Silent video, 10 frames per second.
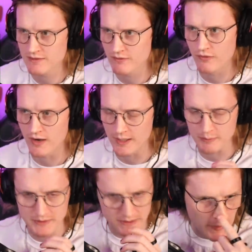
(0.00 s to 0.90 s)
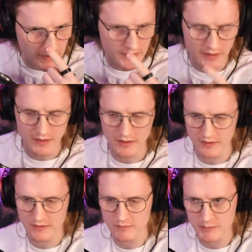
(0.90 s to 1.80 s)
vibes in
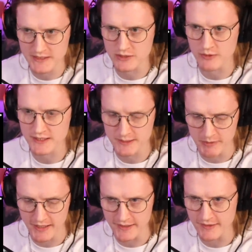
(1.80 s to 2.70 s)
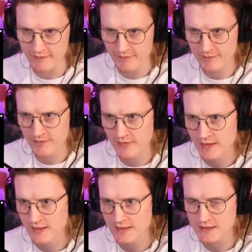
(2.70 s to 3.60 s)
a pizzeria simulator.
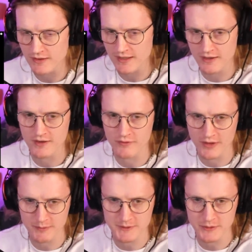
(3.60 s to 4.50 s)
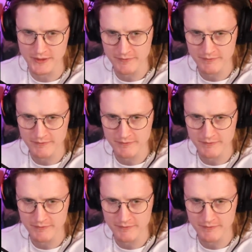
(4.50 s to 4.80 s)
It's got that kind of vibe to it.